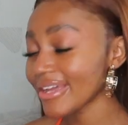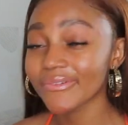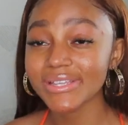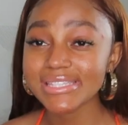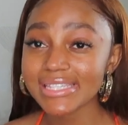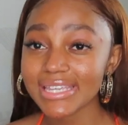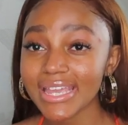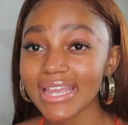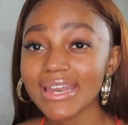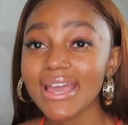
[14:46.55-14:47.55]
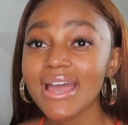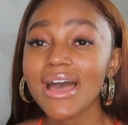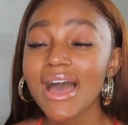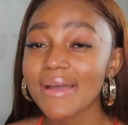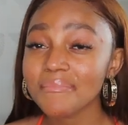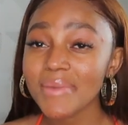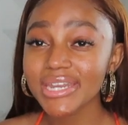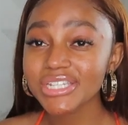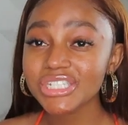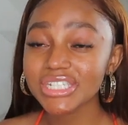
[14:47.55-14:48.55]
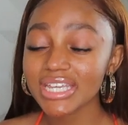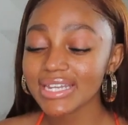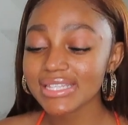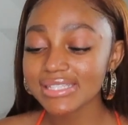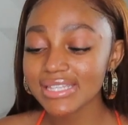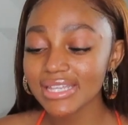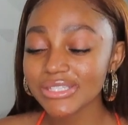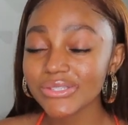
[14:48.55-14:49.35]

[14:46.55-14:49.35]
And once again, I managed to get a set.